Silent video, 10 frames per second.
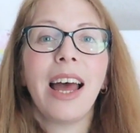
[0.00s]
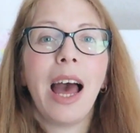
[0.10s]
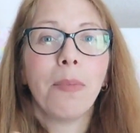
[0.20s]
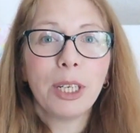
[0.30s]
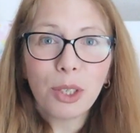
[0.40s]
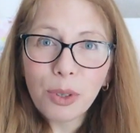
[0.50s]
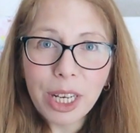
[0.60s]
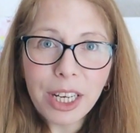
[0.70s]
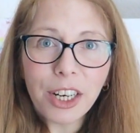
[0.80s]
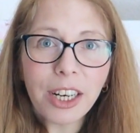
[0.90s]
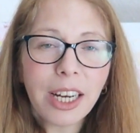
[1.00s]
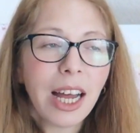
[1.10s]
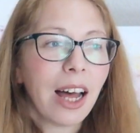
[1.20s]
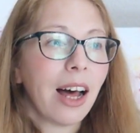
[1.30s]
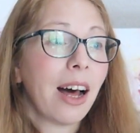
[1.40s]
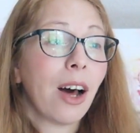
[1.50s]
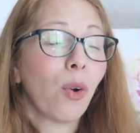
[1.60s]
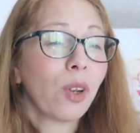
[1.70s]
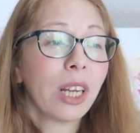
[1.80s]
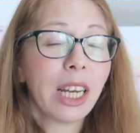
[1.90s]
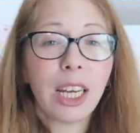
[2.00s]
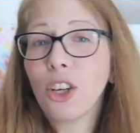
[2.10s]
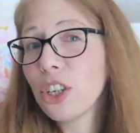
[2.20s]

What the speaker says: happy new year, only